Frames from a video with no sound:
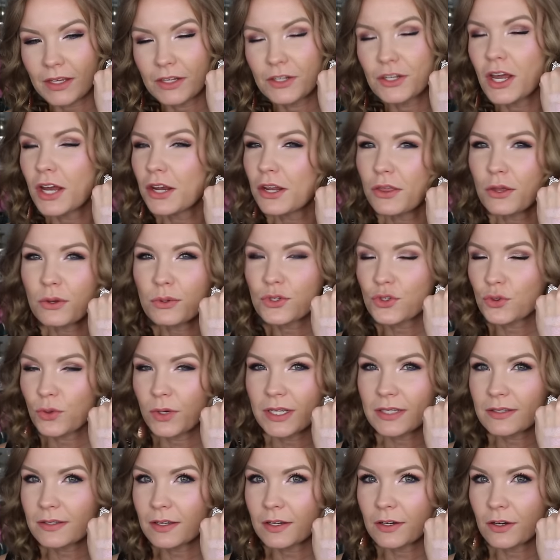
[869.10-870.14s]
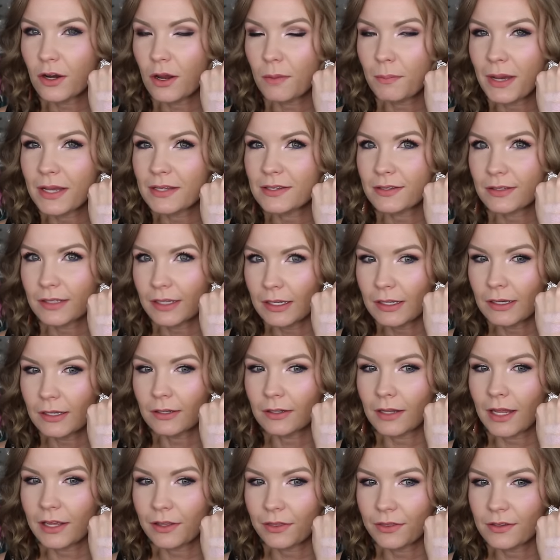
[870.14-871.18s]
None of those translated on my skin
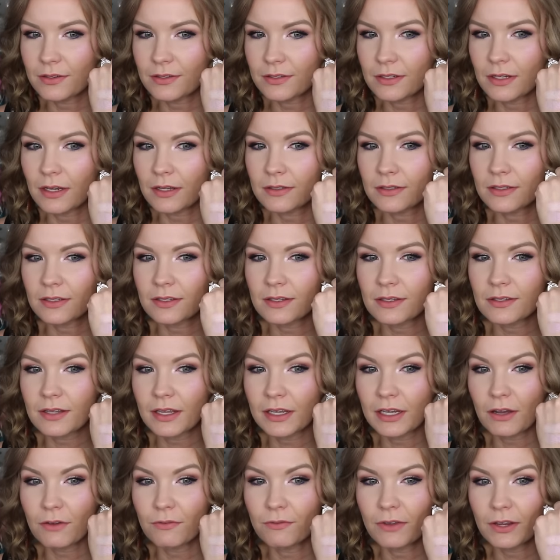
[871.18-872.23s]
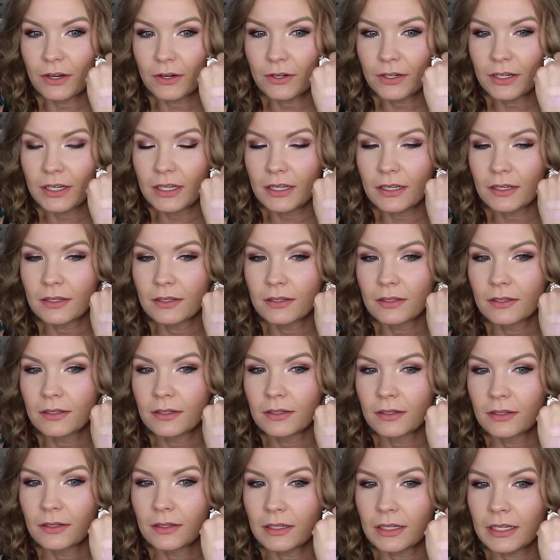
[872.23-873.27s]
like this does. This is like a very,
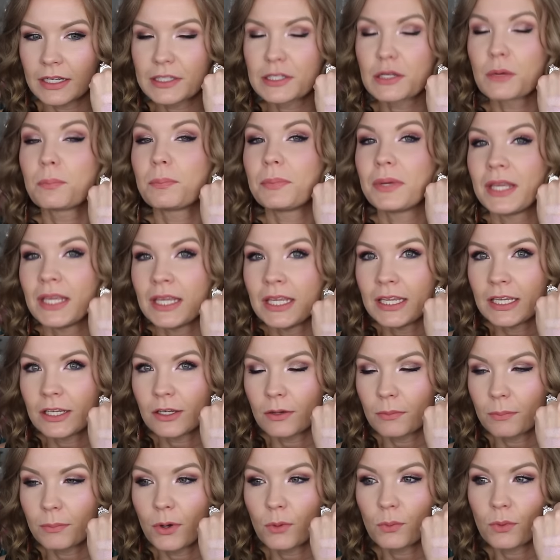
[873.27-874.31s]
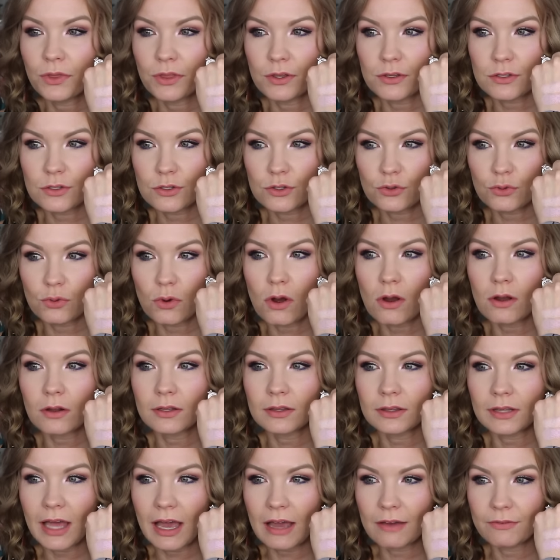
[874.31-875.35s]
it's a pink, but with a
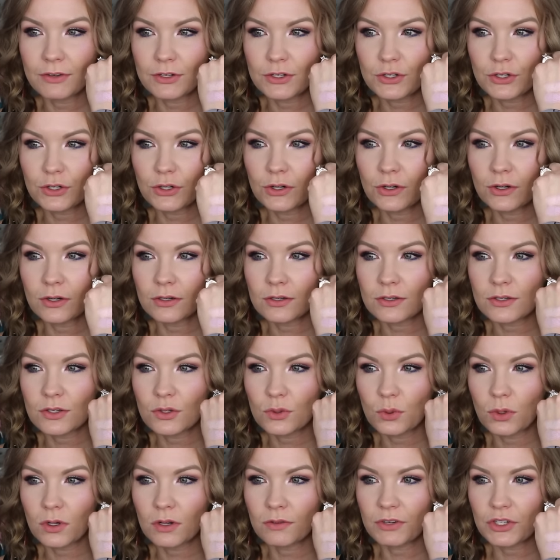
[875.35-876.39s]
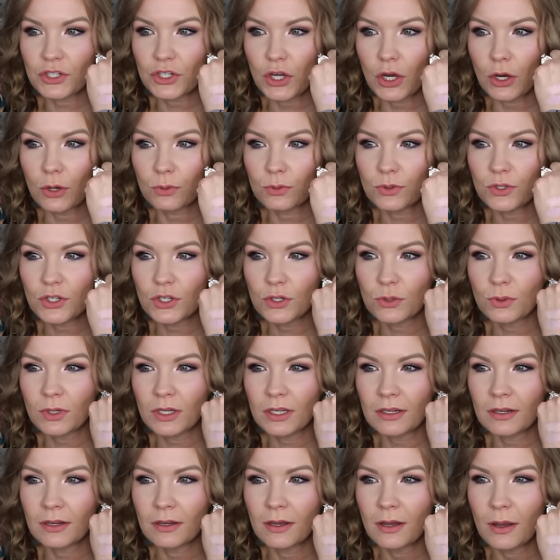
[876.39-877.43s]
strong lavender sort of a tone to
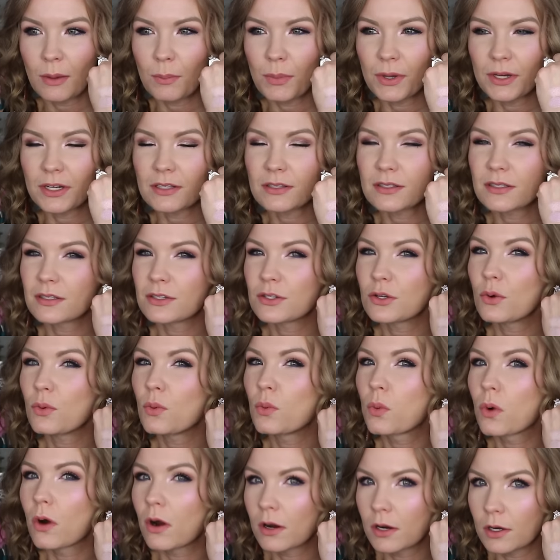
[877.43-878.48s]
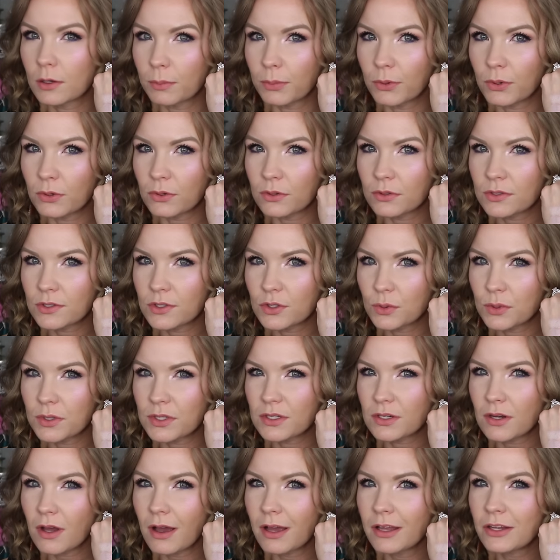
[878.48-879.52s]
it, but it's still workable. So it's
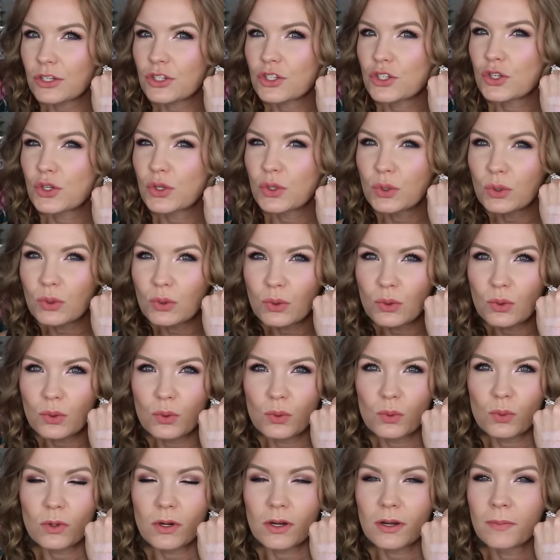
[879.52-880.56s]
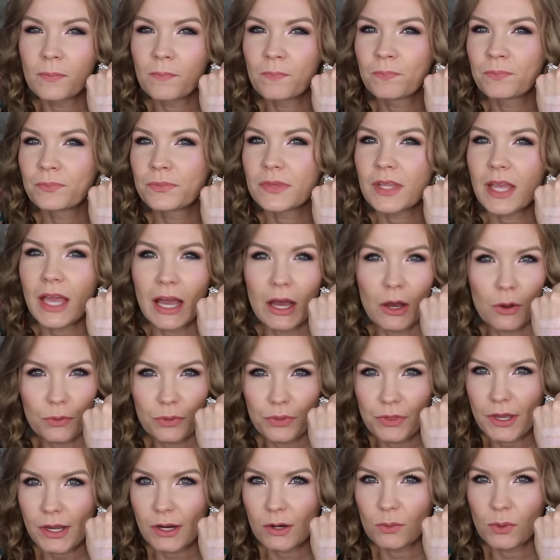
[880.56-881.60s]
not too
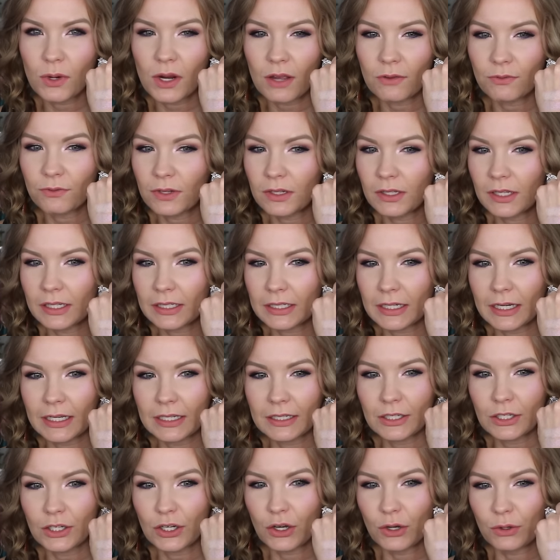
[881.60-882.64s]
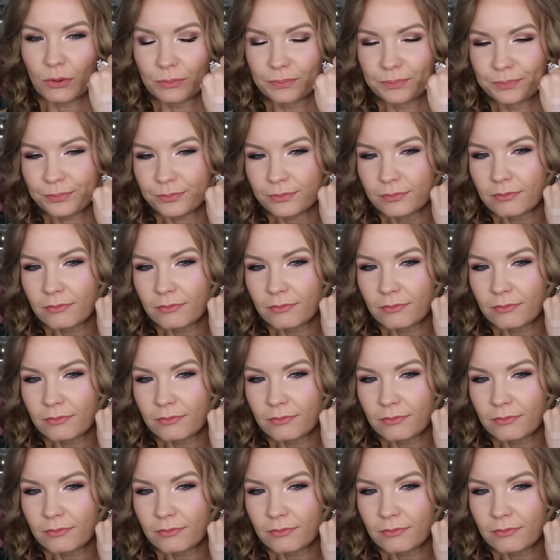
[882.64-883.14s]
out there where I feel like I, you know,